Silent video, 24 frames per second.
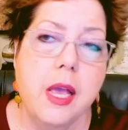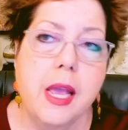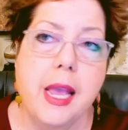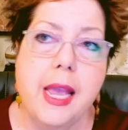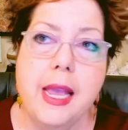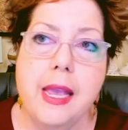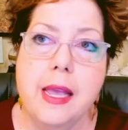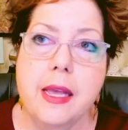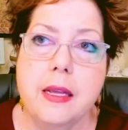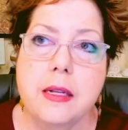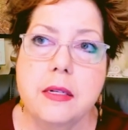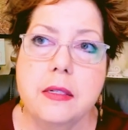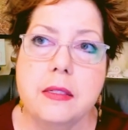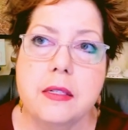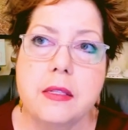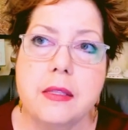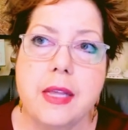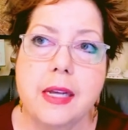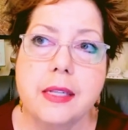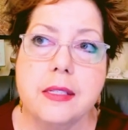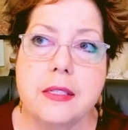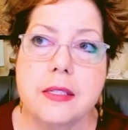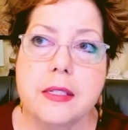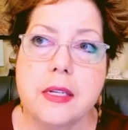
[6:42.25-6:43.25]
And
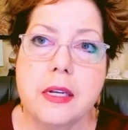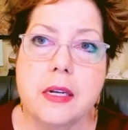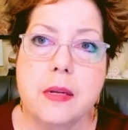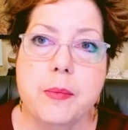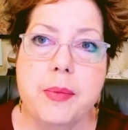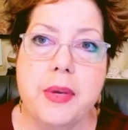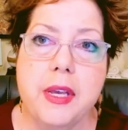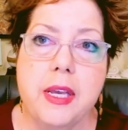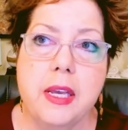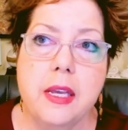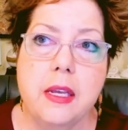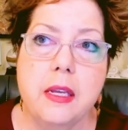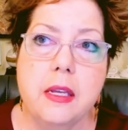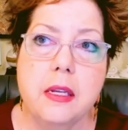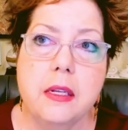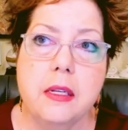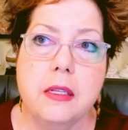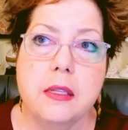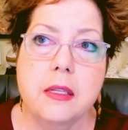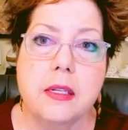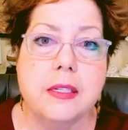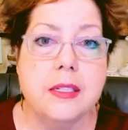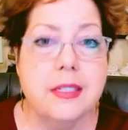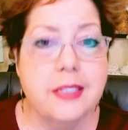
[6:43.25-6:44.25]
that's going to be
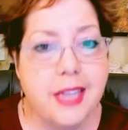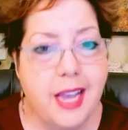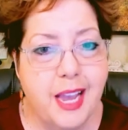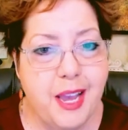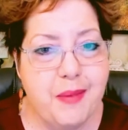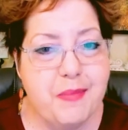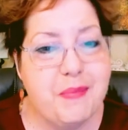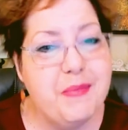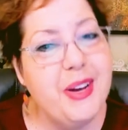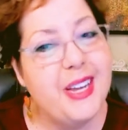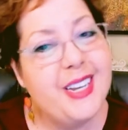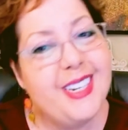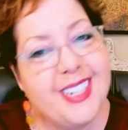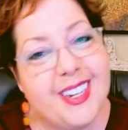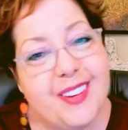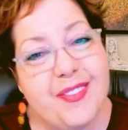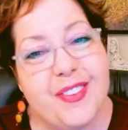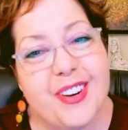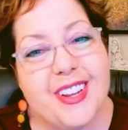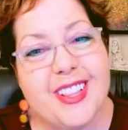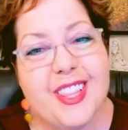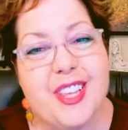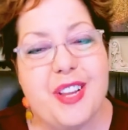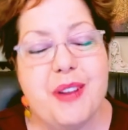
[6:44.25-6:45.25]
the same but
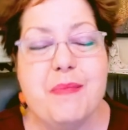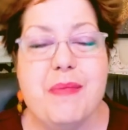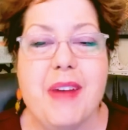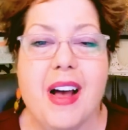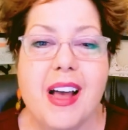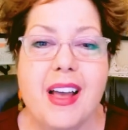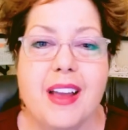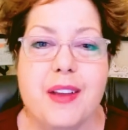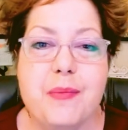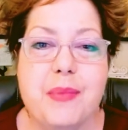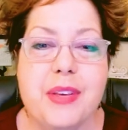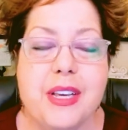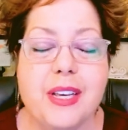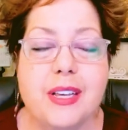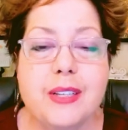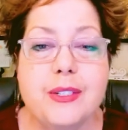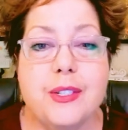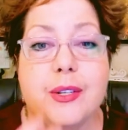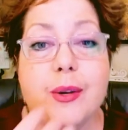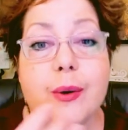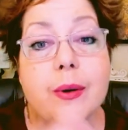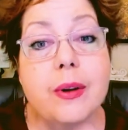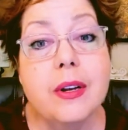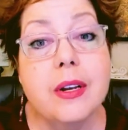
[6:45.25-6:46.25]
different than mine,
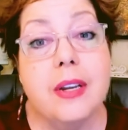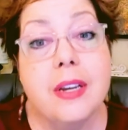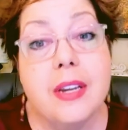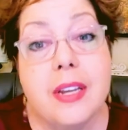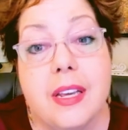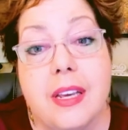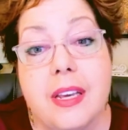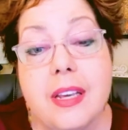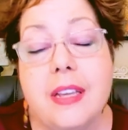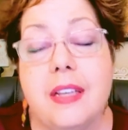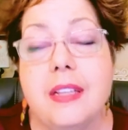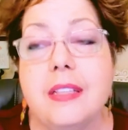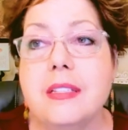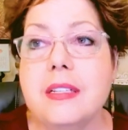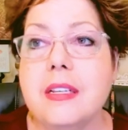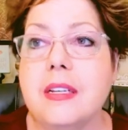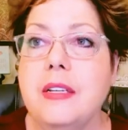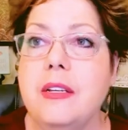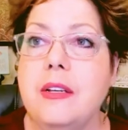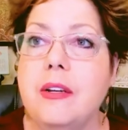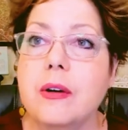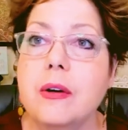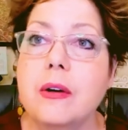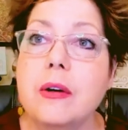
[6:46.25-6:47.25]
because your needs
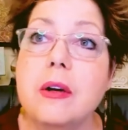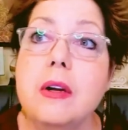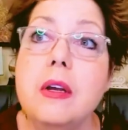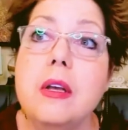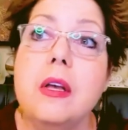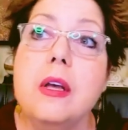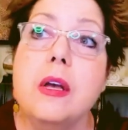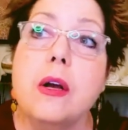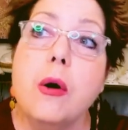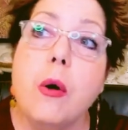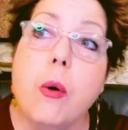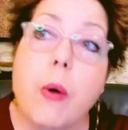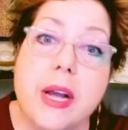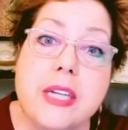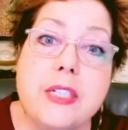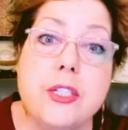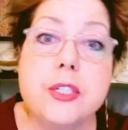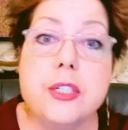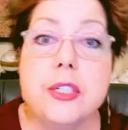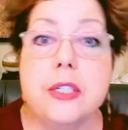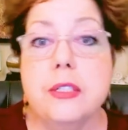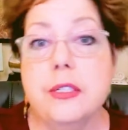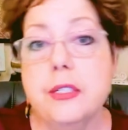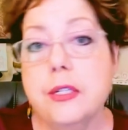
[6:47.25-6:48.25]
and your
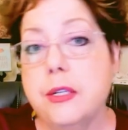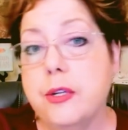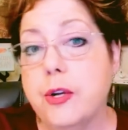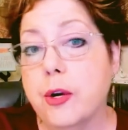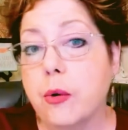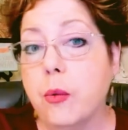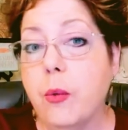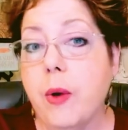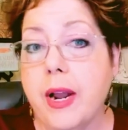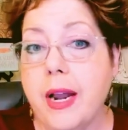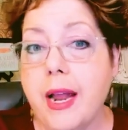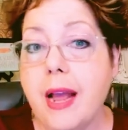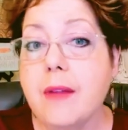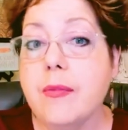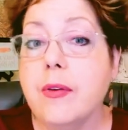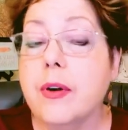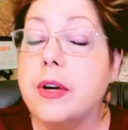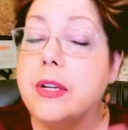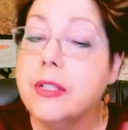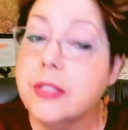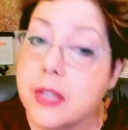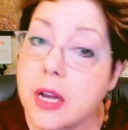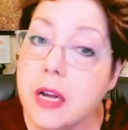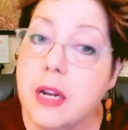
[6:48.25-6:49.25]
questions and your
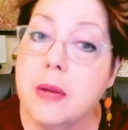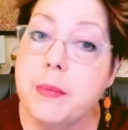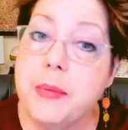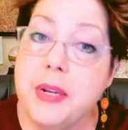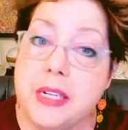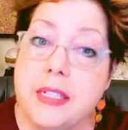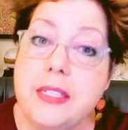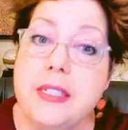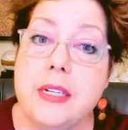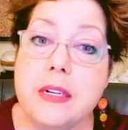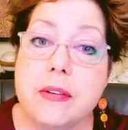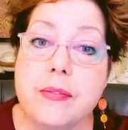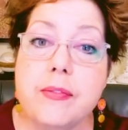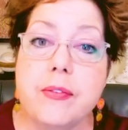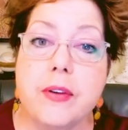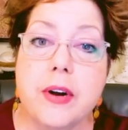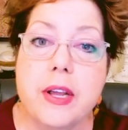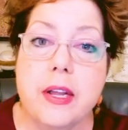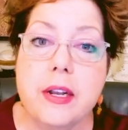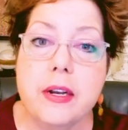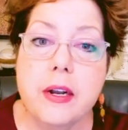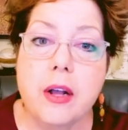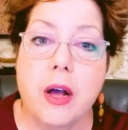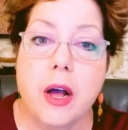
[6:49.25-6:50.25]
whatever is going to be
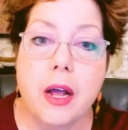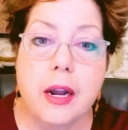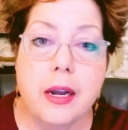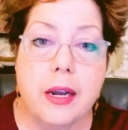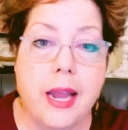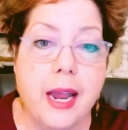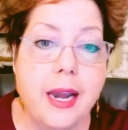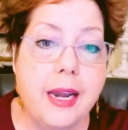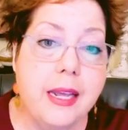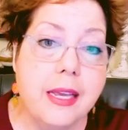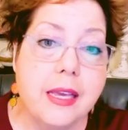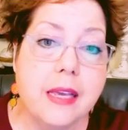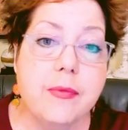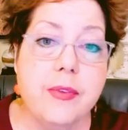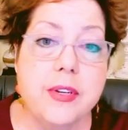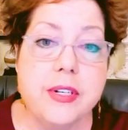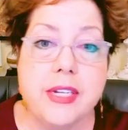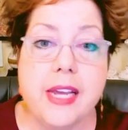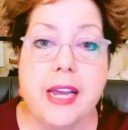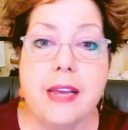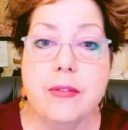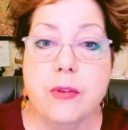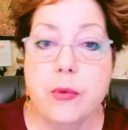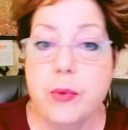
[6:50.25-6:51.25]
different on any given
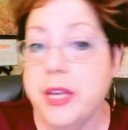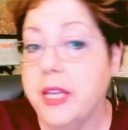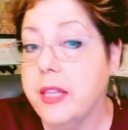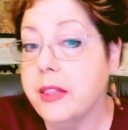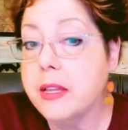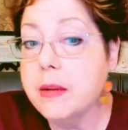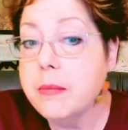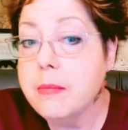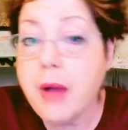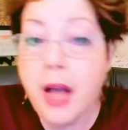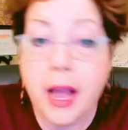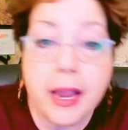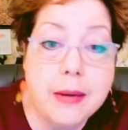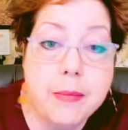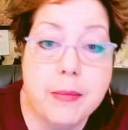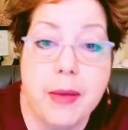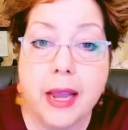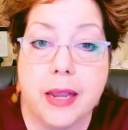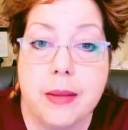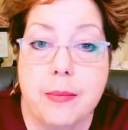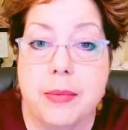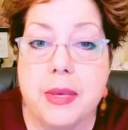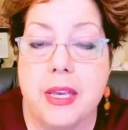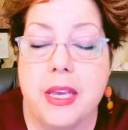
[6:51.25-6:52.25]
day of the week than mine
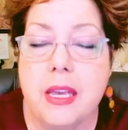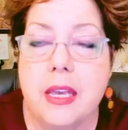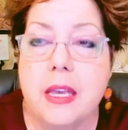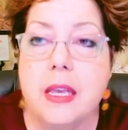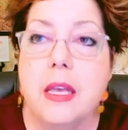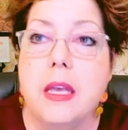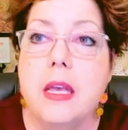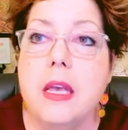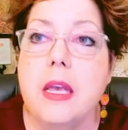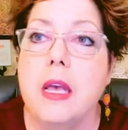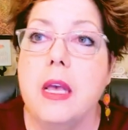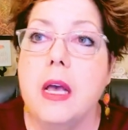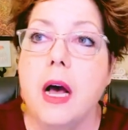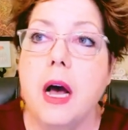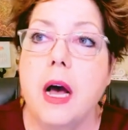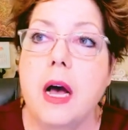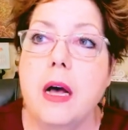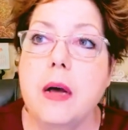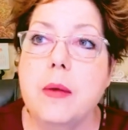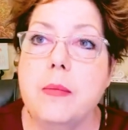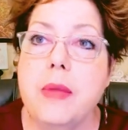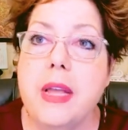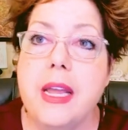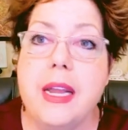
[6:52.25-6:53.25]
might be.
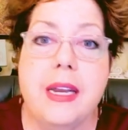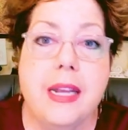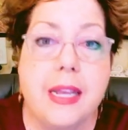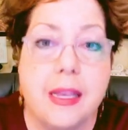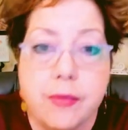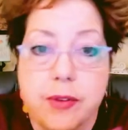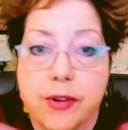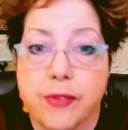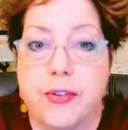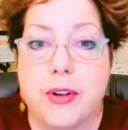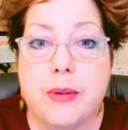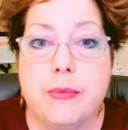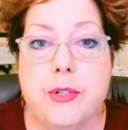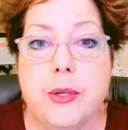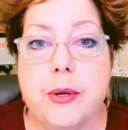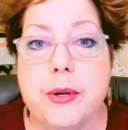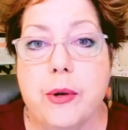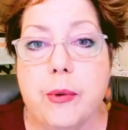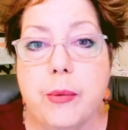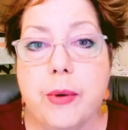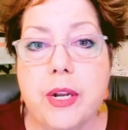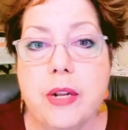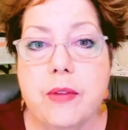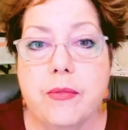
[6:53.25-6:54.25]
And even if I'm doing
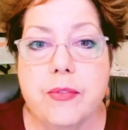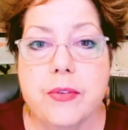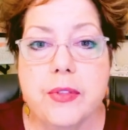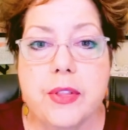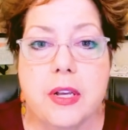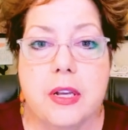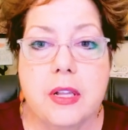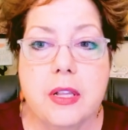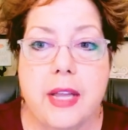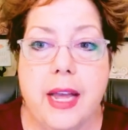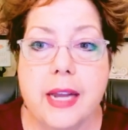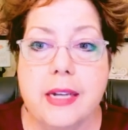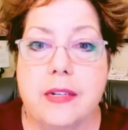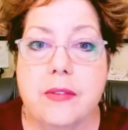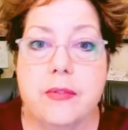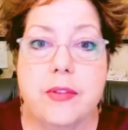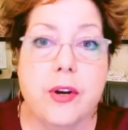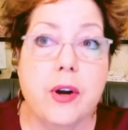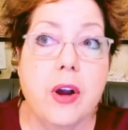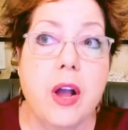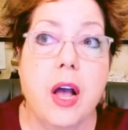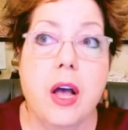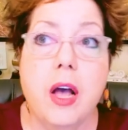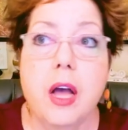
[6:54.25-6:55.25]
a reading for the collective,
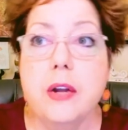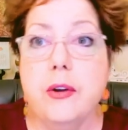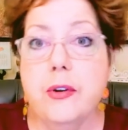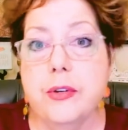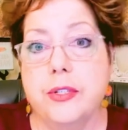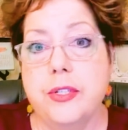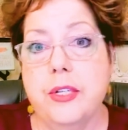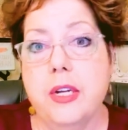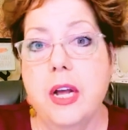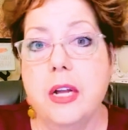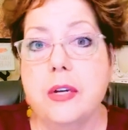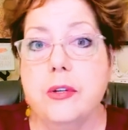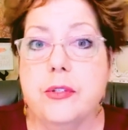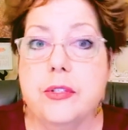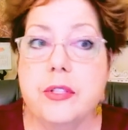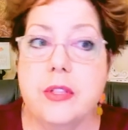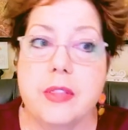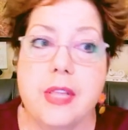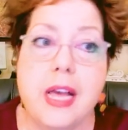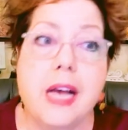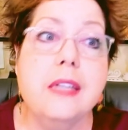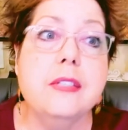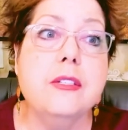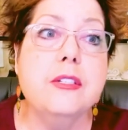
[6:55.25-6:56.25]
there are hundreds and hundreds
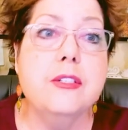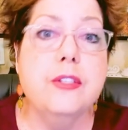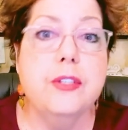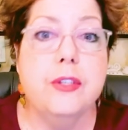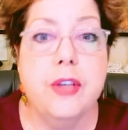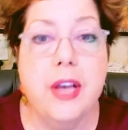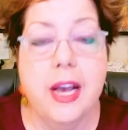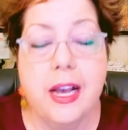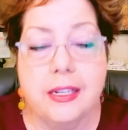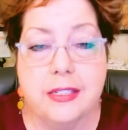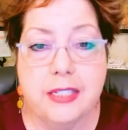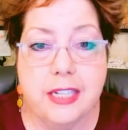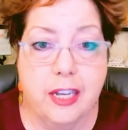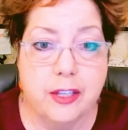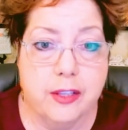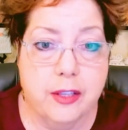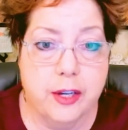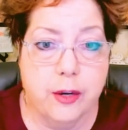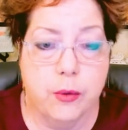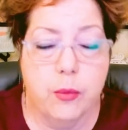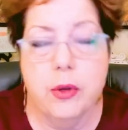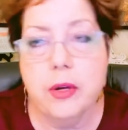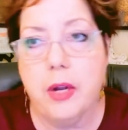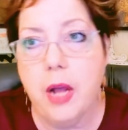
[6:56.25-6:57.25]
and thousands of you guys out
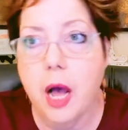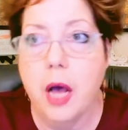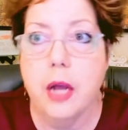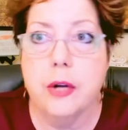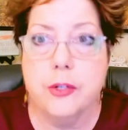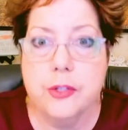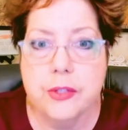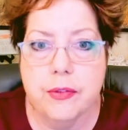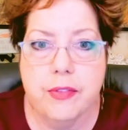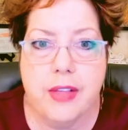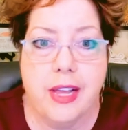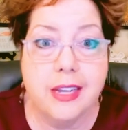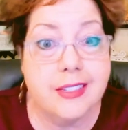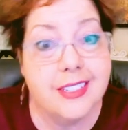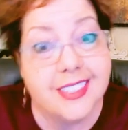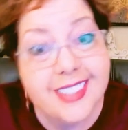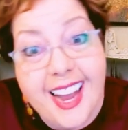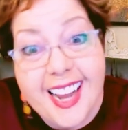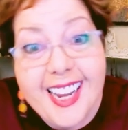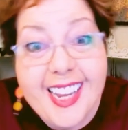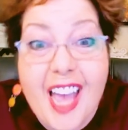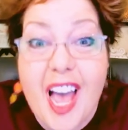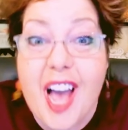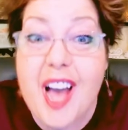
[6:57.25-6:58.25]
there. Well, not hundreds of thousands,
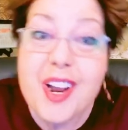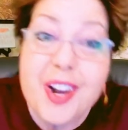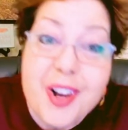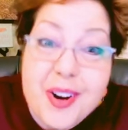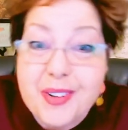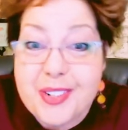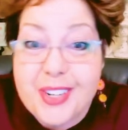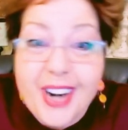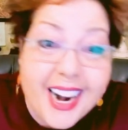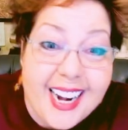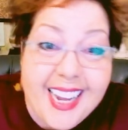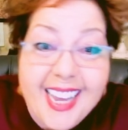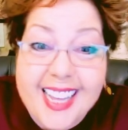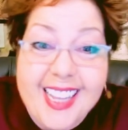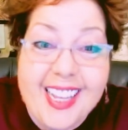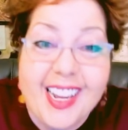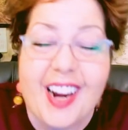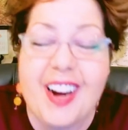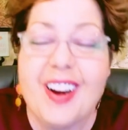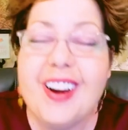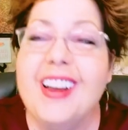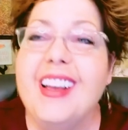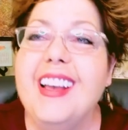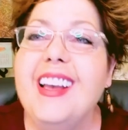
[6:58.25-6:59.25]
not yet. Trying to get
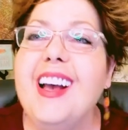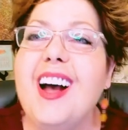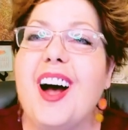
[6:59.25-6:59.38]
there.